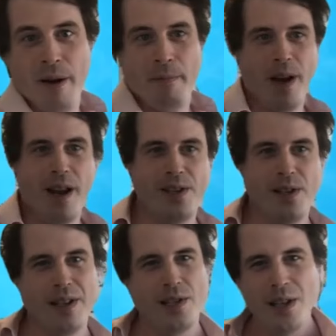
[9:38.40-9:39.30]
but I'd say
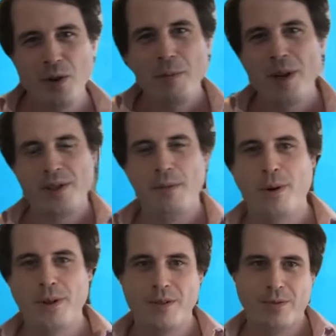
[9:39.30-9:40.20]
the single most
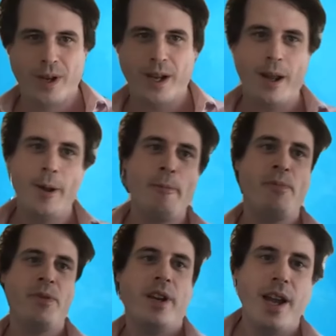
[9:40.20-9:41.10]
important thing
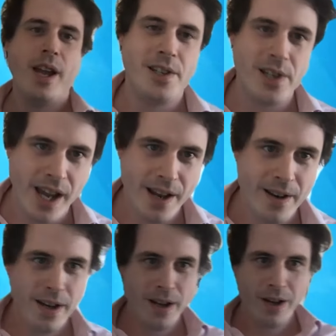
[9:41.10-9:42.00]
is to get
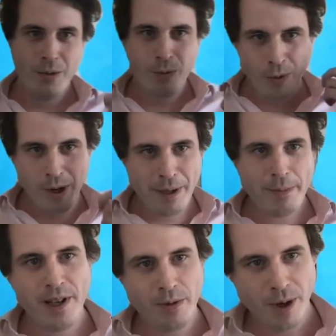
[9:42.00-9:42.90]
3
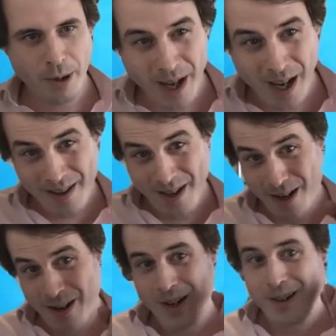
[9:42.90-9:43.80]
people in the room, get
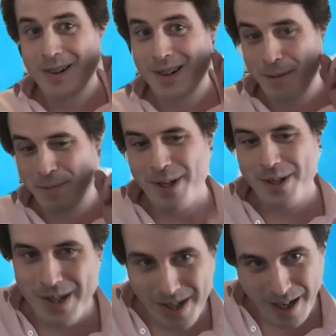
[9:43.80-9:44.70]
the
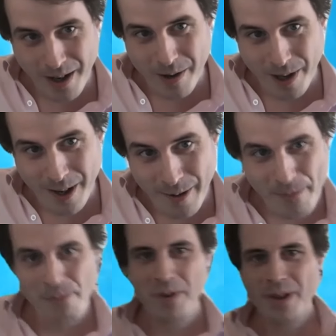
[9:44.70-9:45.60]
business stakeholder,
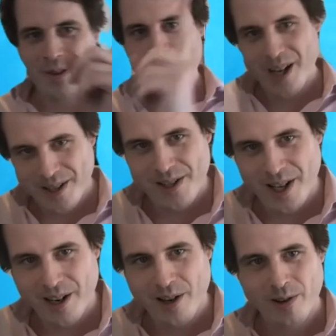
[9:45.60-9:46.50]
the data
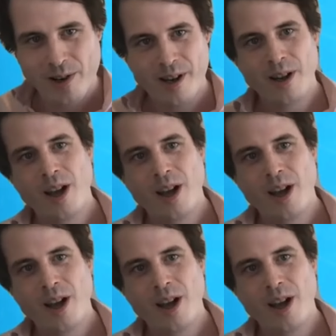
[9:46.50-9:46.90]
stakeholder,